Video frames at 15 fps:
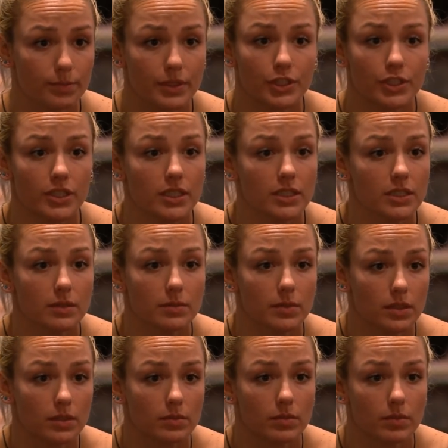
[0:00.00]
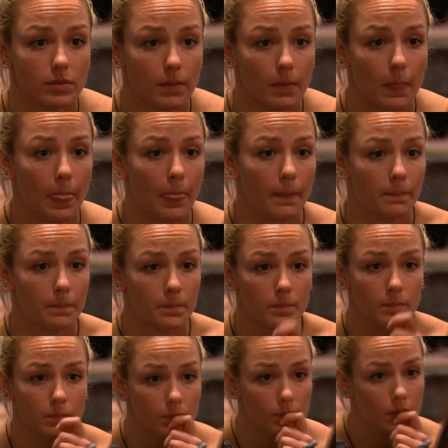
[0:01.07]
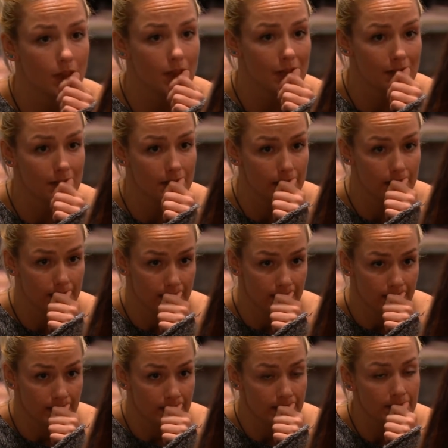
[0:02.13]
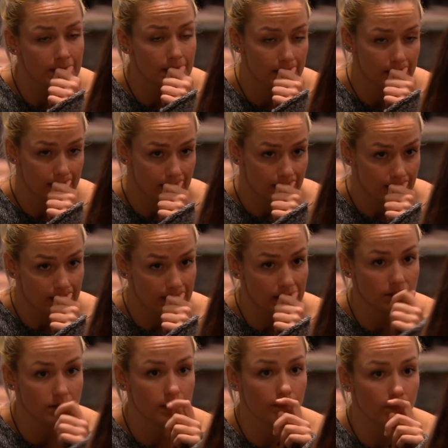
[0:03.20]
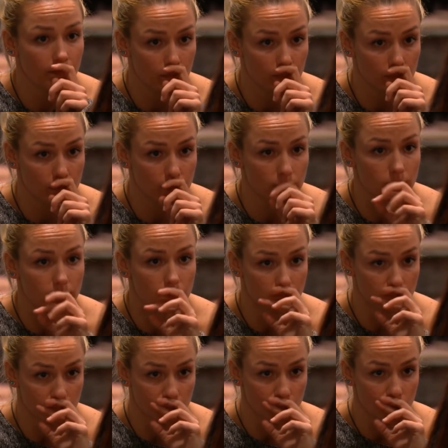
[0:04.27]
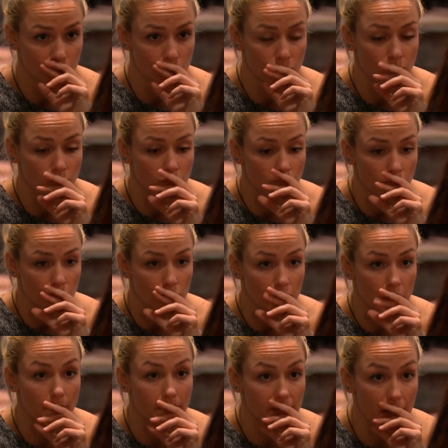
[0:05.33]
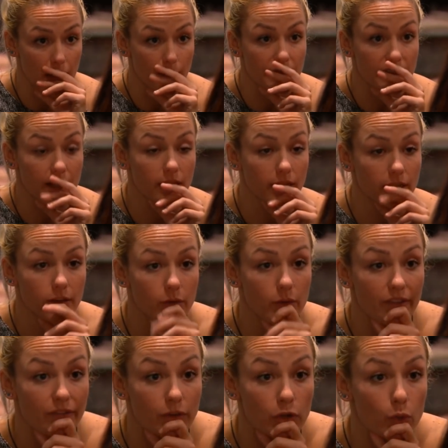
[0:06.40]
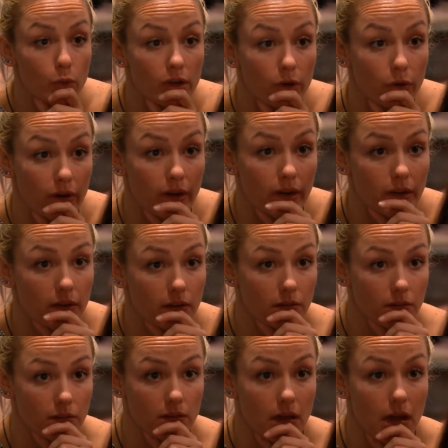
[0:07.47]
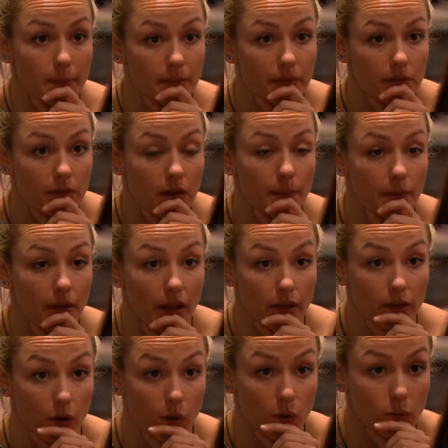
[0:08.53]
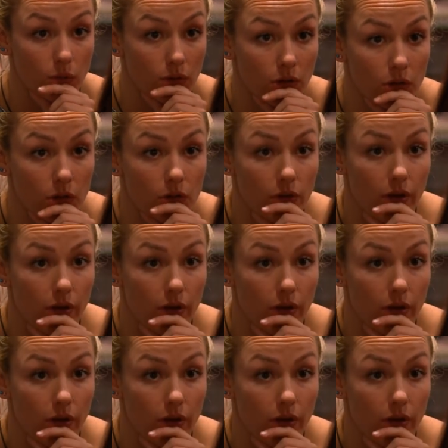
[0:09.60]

If we take her out, then we can take out our 2 soldiers, and we can win the game. But if we miss, we're fucked. We're next.